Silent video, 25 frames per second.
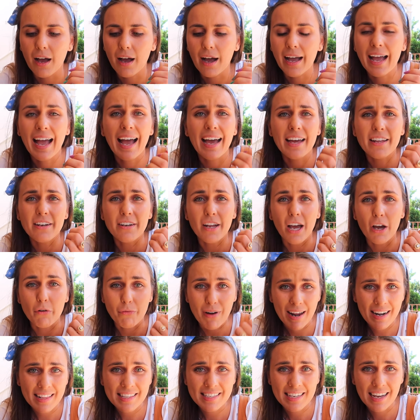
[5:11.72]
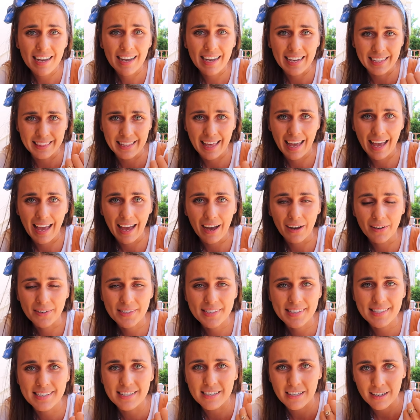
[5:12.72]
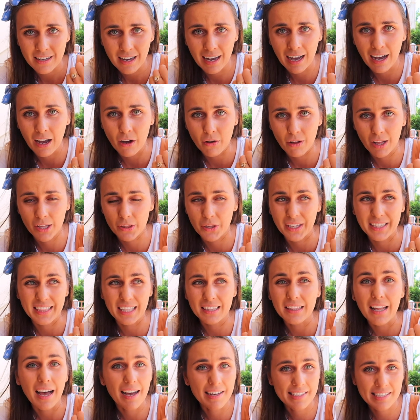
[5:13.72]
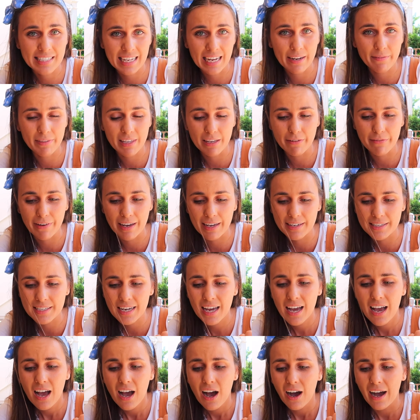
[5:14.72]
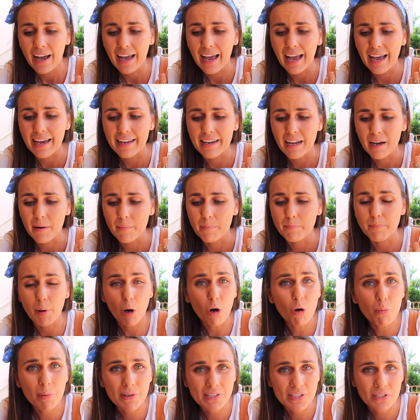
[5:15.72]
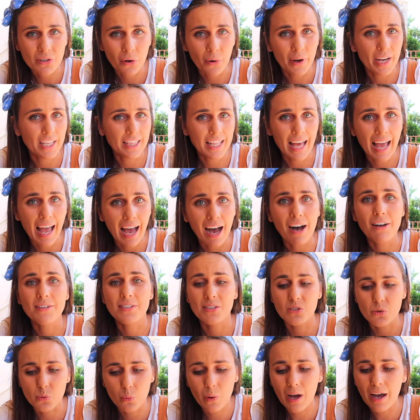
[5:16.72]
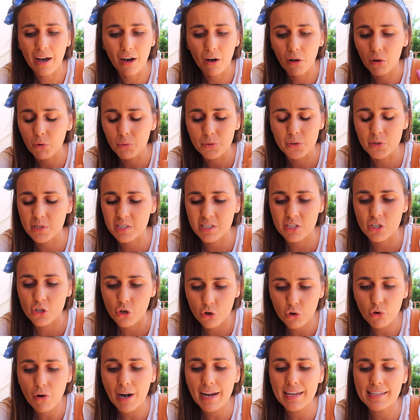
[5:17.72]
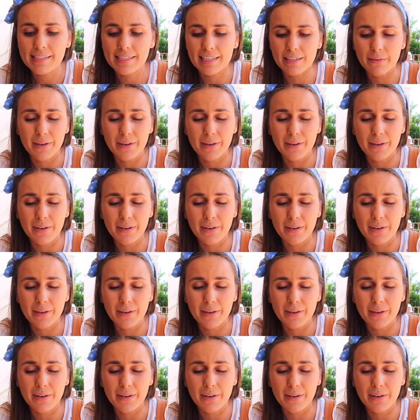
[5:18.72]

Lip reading: I had a Rattata in the house on like the last day of the event. I had a Bulbasaur in the house as well, which was just crazy.